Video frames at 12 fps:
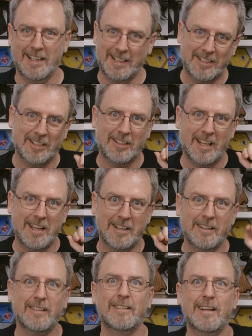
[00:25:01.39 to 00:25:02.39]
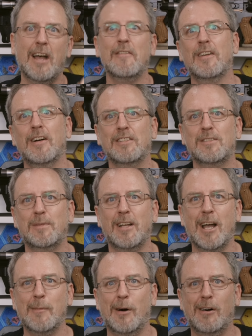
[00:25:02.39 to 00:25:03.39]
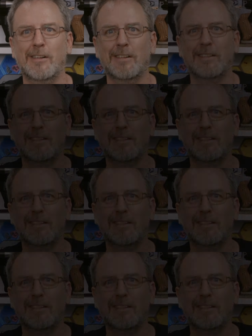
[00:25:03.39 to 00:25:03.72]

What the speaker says: Until later, have an awesome time all.